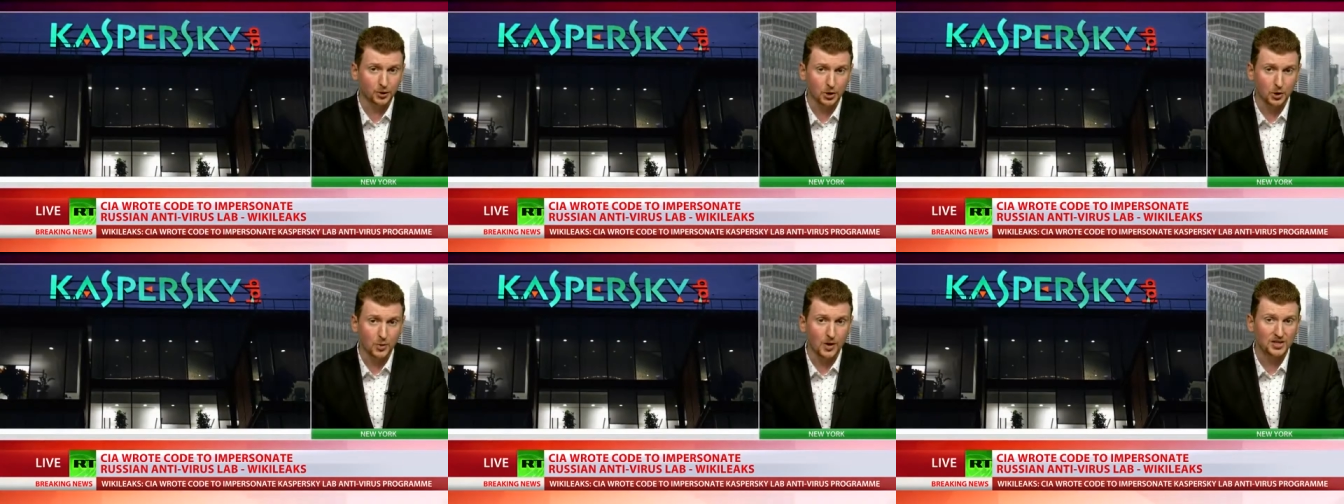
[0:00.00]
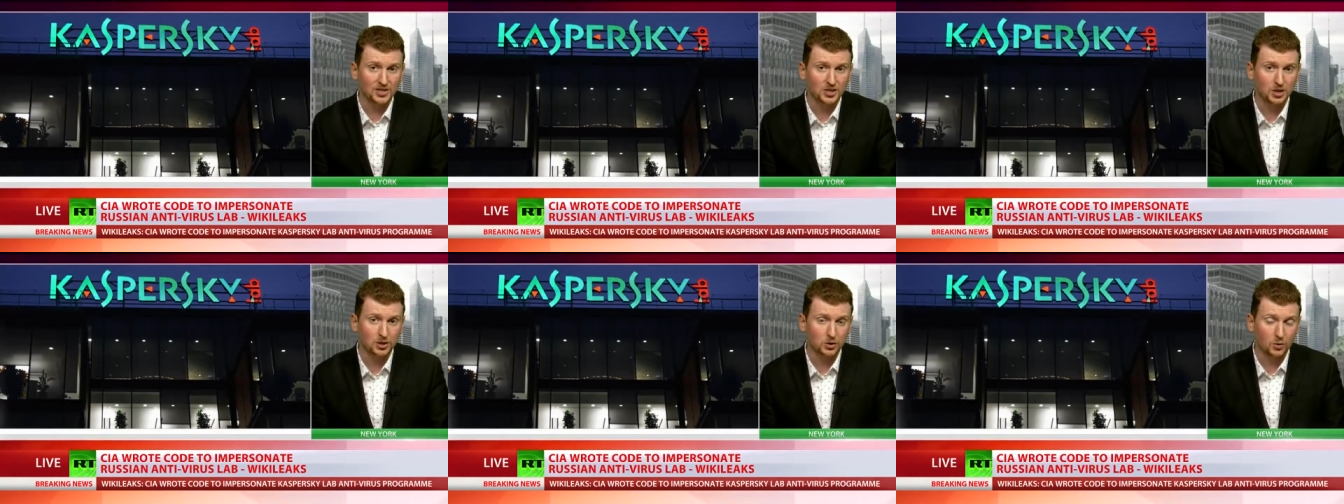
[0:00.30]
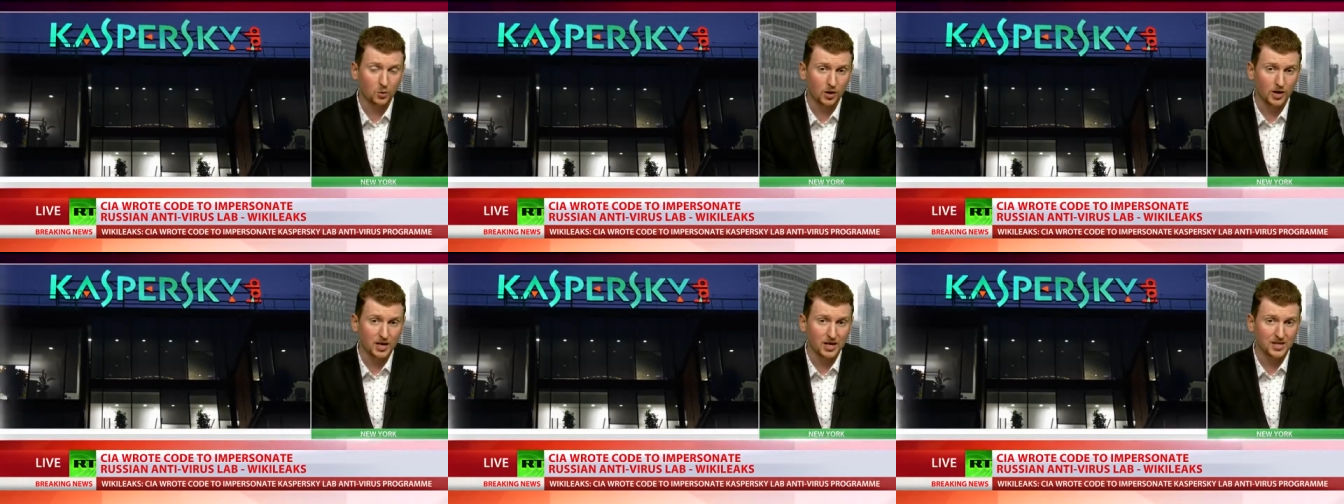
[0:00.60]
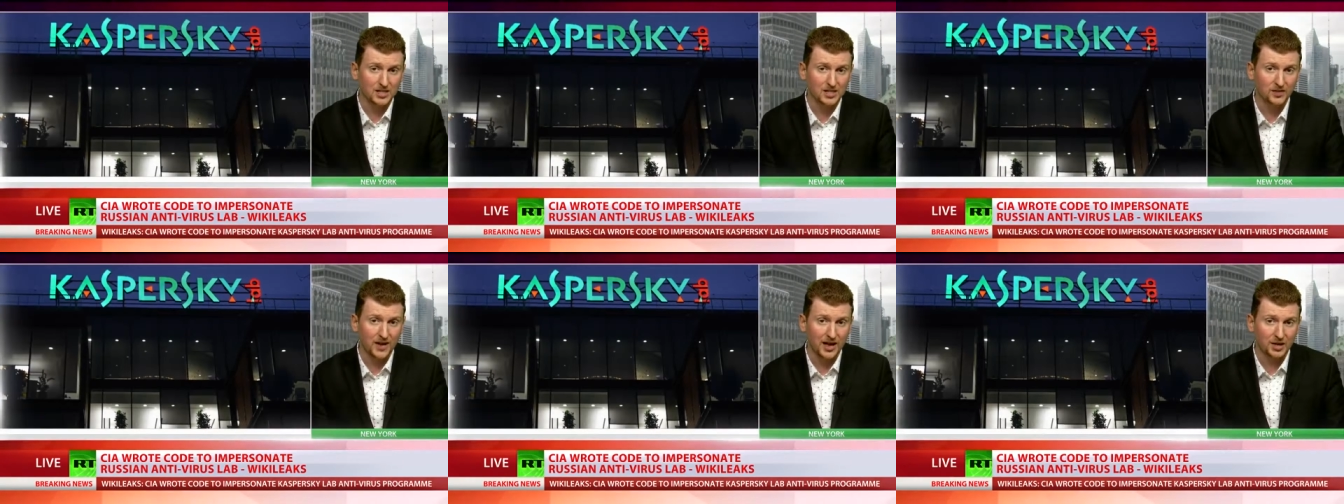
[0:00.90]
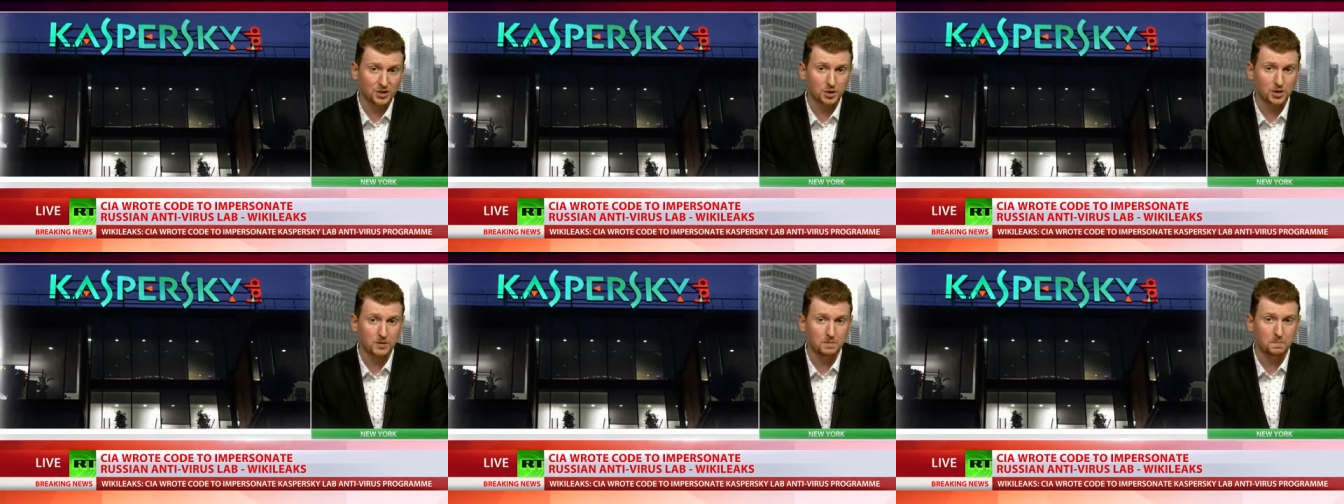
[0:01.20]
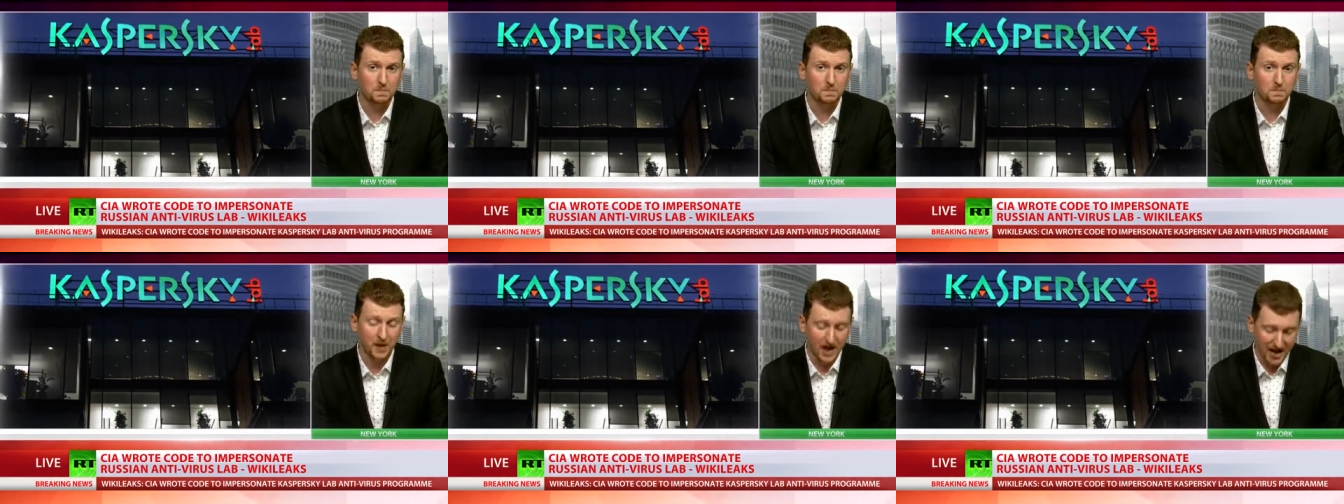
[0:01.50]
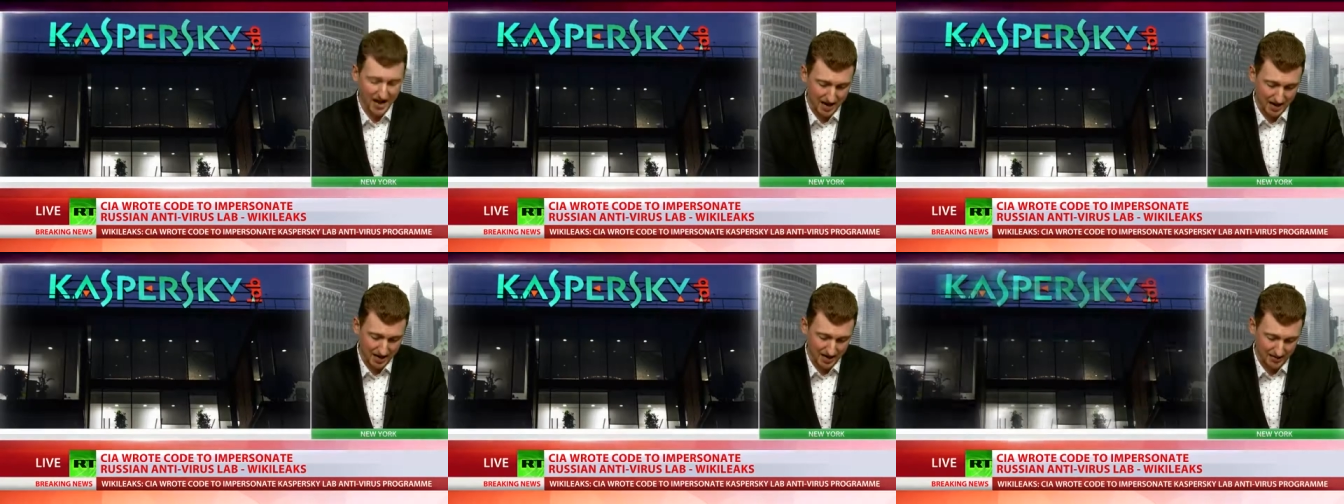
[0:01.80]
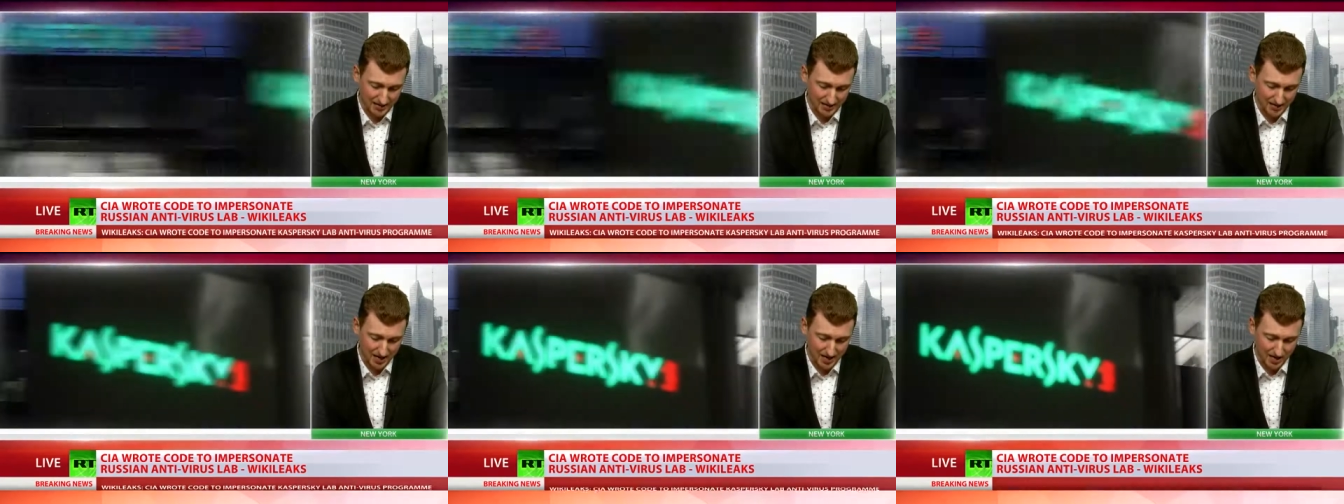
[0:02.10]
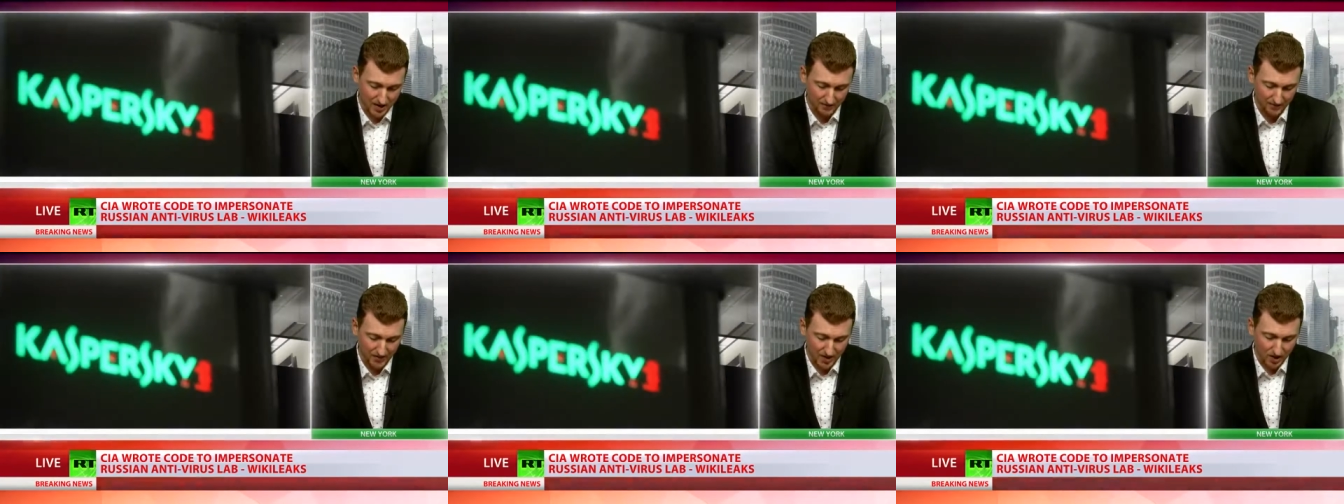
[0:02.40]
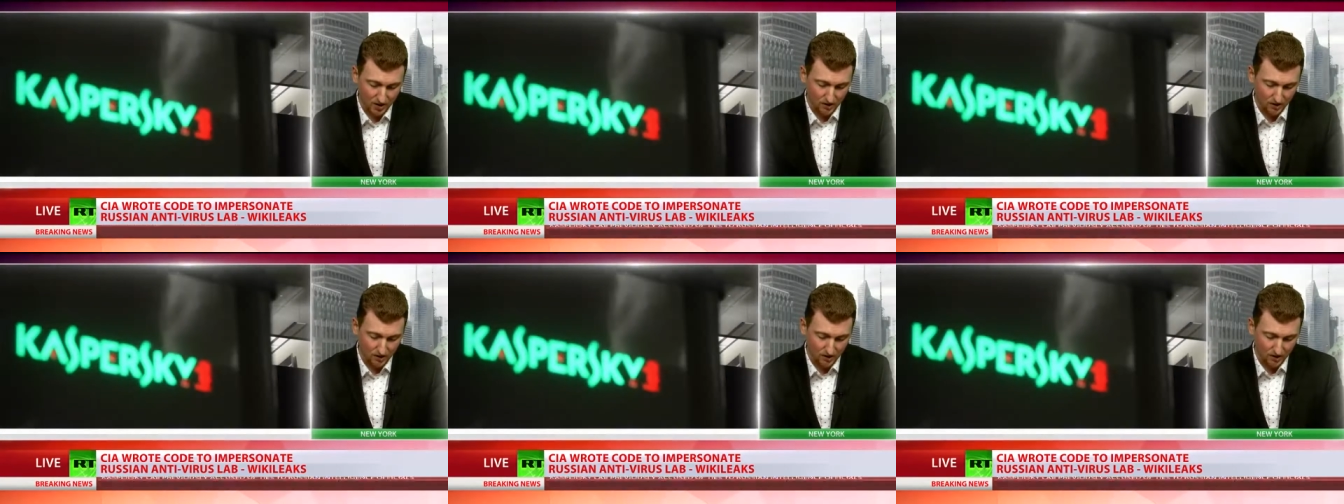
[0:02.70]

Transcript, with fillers: U.S. authorities have actually banned uh,